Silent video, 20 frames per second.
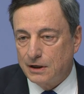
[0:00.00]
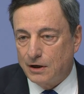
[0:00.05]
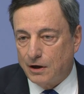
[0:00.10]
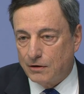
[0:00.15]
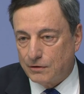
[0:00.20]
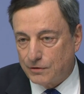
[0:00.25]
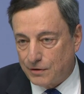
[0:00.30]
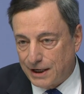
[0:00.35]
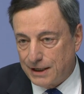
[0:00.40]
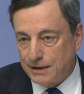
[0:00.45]

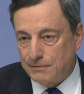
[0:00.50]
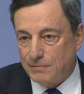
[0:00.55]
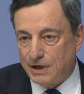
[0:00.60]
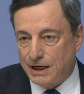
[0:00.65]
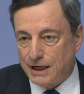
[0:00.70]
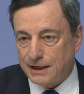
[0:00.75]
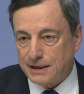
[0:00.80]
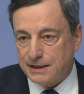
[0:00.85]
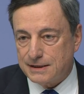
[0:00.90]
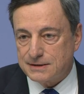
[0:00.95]
on credit
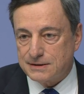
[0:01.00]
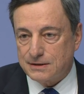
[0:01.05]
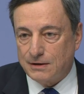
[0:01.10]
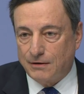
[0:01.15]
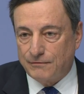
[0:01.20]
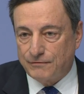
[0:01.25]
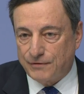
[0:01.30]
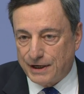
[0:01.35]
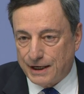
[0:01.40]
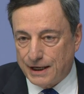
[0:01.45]
markets,
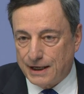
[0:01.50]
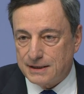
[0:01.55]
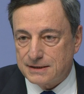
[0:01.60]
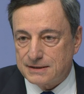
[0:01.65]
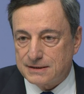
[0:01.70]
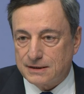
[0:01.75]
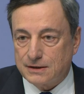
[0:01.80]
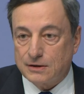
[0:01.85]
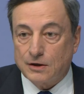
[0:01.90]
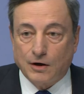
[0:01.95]
on
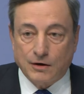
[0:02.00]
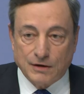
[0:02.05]
financing,